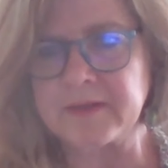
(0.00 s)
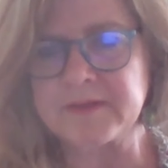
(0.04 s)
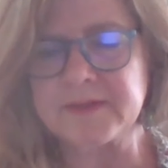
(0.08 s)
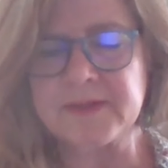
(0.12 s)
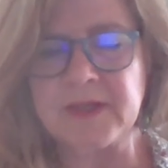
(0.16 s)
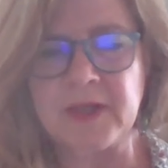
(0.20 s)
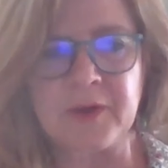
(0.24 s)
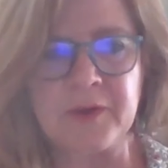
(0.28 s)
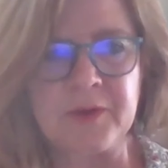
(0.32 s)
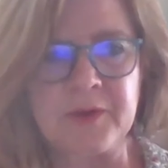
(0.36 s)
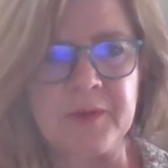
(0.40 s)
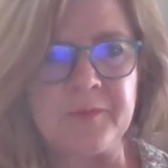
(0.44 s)

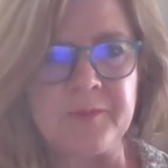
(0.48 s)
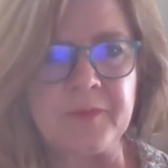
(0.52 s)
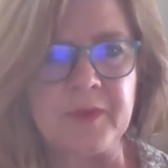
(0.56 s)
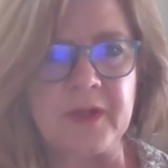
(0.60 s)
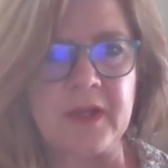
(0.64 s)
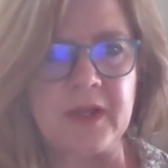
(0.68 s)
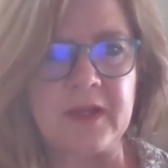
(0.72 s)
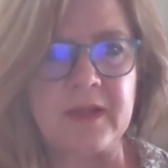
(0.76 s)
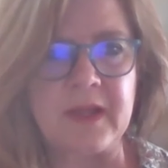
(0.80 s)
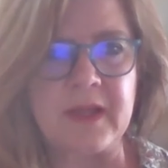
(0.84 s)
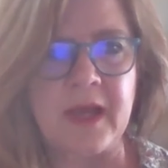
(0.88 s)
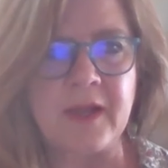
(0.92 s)
So,
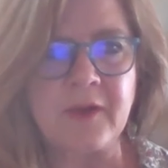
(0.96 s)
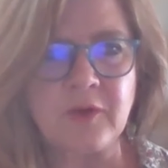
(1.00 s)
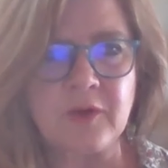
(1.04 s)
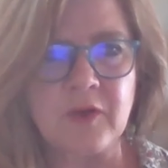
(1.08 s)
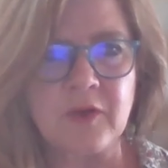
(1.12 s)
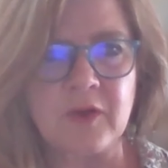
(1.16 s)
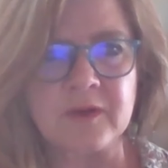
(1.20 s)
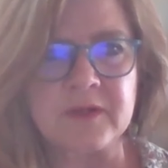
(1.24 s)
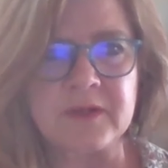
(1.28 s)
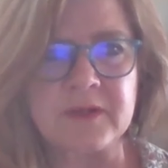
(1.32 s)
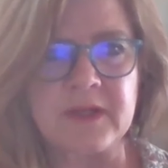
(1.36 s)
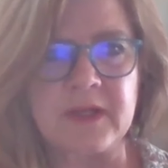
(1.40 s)
in that
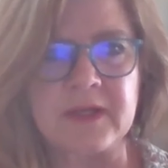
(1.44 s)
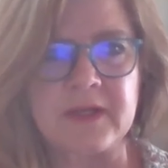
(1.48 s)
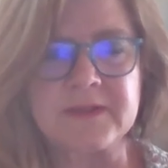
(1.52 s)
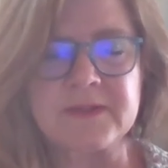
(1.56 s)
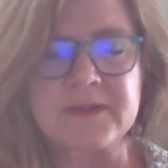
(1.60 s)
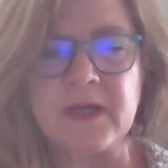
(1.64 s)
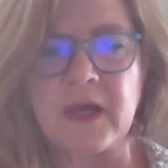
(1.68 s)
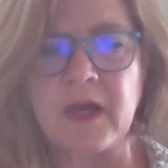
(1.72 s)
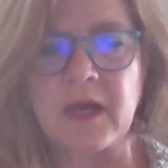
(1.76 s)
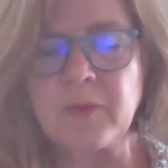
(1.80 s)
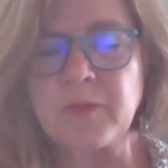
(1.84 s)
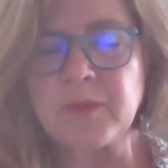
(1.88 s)

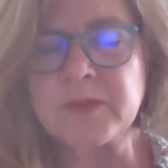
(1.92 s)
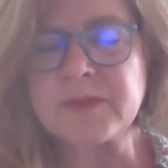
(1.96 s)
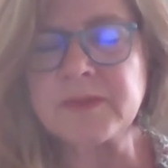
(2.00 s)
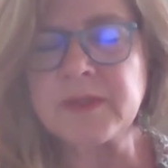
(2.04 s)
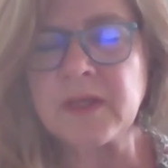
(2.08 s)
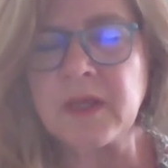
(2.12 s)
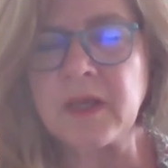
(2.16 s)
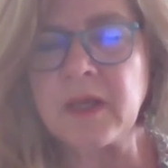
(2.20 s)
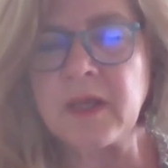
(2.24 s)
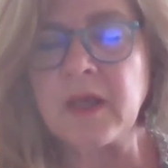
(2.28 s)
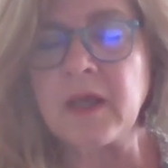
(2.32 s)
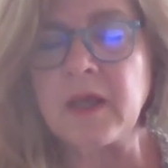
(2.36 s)
context, I was
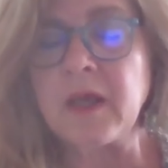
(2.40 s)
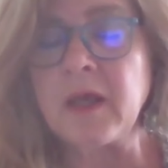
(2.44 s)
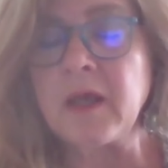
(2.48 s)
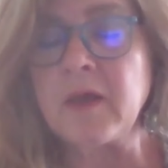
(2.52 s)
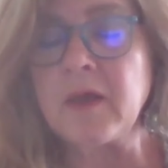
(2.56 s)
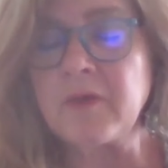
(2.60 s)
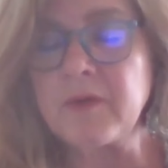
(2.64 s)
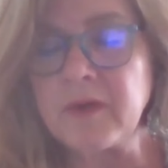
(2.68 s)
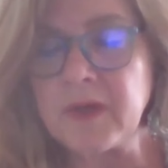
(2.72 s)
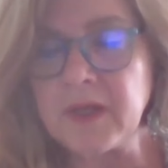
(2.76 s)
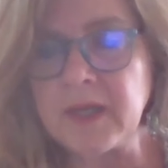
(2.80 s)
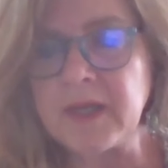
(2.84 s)

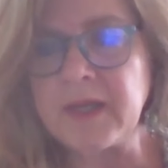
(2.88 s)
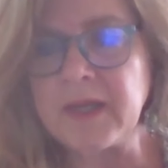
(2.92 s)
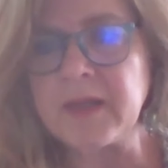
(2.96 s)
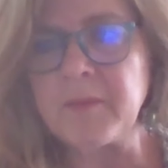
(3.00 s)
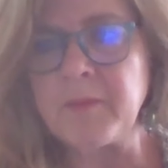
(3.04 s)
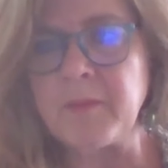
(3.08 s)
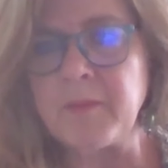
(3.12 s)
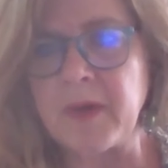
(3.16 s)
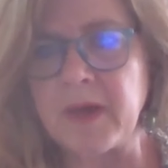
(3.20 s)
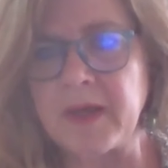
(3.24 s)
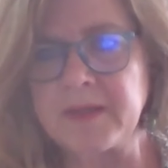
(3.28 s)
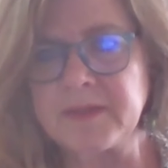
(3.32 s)
really
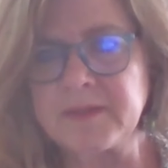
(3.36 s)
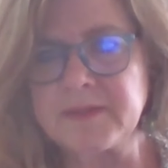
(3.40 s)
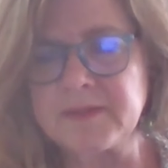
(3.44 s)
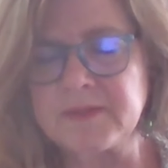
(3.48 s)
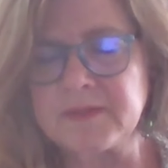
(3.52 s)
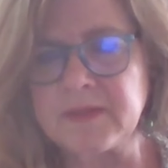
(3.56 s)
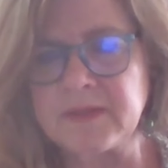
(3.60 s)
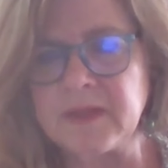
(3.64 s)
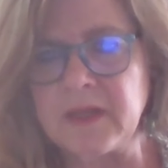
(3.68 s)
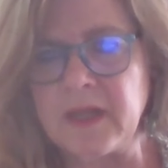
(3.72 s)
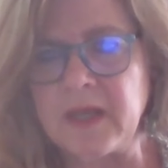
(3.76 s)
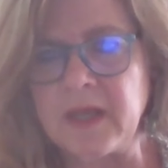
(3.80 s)

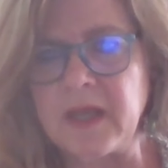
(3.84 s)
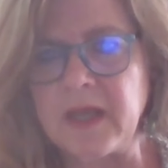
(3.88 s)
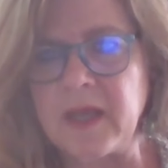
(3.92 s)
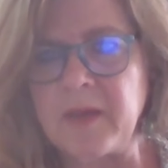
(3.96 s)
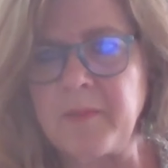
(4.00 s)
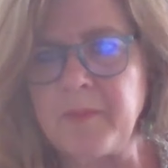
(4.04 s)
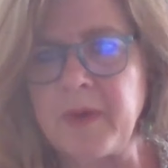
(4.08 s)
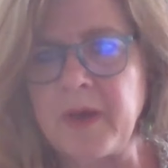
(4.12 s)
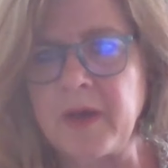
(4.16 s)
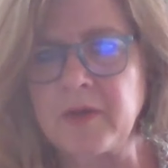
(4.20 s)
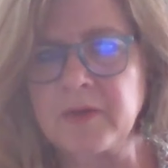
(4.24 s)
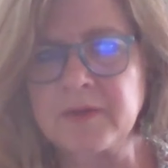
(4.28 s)
amazed
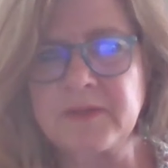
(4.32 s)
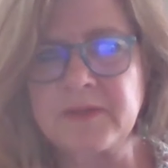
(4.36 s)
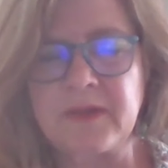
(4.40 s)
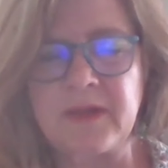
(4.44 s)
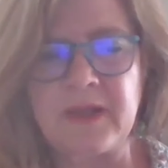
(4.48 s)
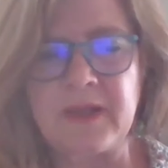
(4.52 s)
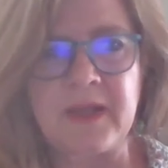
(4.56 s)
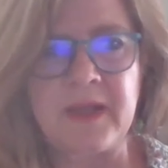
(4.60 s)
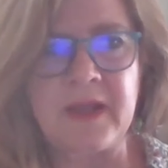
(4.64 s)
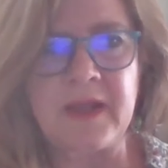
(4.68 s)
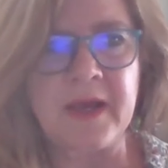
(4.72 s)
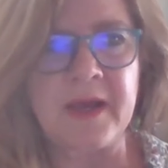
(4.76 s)
about
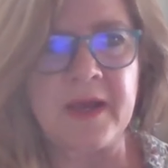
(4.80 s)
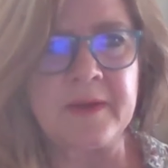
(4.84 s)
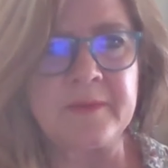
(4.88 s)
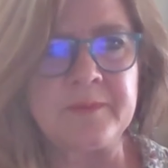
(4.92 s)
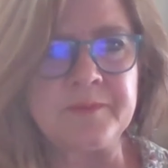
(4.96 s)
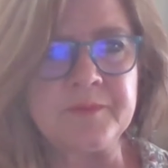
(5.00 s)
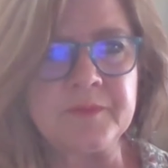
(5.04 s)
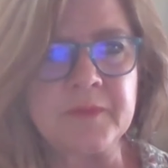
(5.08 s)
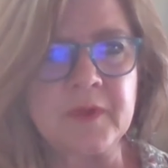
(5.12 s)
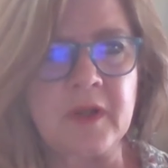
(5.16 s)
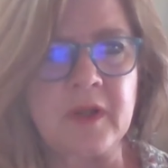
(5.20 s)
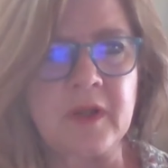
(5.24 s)
the
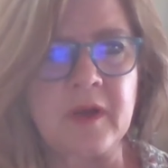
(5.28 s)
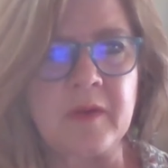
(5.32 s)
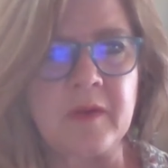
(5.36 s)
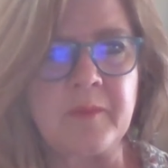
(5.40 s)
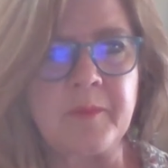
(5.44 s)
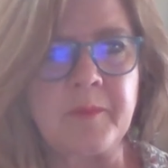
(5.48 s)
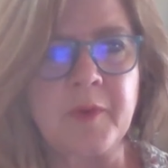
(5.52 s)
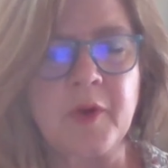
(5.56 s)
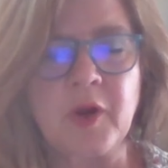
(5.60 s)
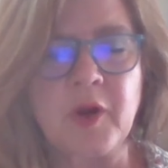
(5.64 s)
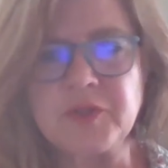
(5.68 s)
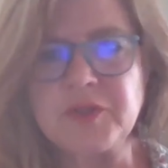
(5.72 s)

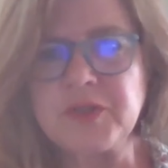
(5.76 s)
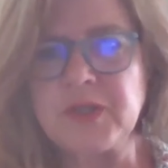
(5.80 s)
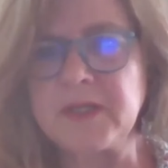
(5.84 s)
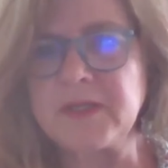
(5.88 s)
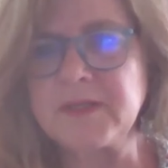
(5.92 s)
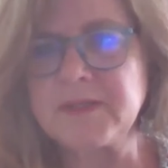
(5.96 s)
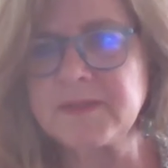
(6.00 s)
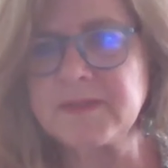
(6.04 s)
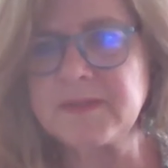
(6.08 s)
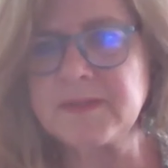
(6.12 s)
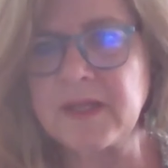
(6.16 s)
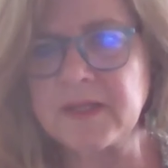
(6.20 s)

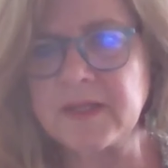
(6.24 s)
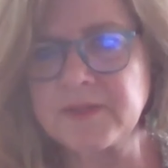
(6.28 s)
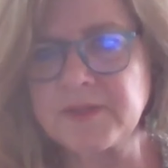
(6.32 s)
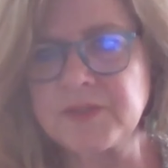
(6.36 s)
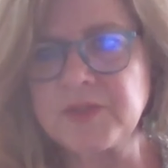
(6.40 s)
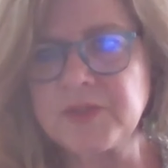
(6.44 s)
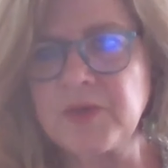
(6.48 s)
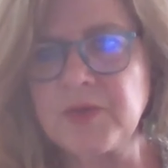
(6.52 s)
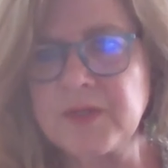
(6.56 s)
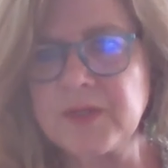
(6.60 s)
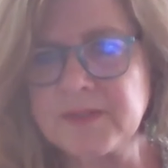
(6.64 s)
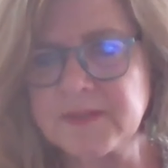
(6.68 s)
projects that
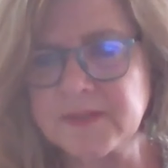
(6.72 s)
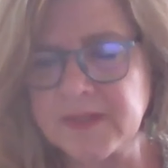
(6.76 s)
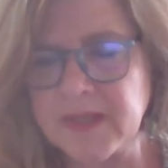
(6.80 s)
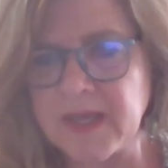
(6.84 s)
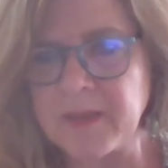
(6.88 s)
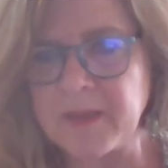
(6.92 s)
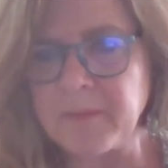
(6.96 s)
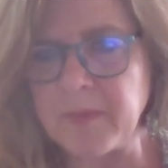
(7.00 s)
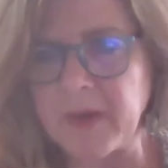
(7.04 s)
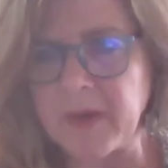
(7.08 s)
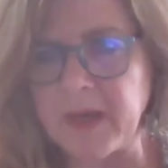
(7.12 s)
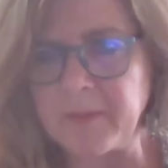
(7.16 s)
students
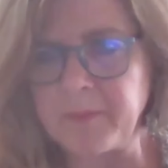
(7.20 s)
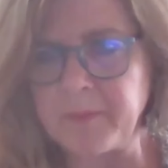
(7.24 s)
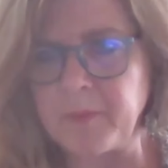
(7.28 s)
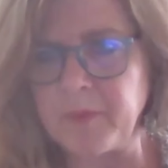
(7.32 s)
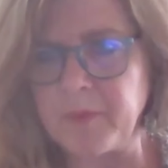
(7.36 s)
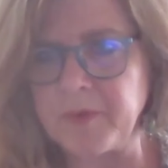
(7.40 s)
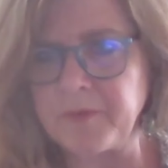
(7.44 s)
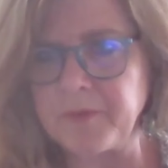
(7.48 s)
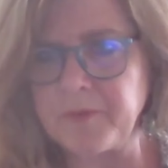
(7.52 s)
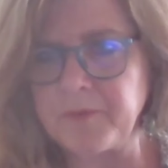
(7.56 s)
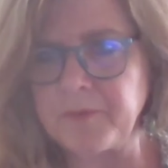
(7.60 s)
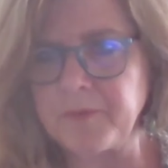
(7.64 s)
came up
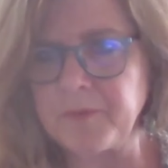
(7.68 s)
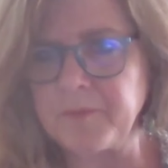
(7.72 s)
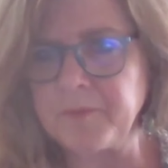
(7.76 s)
with.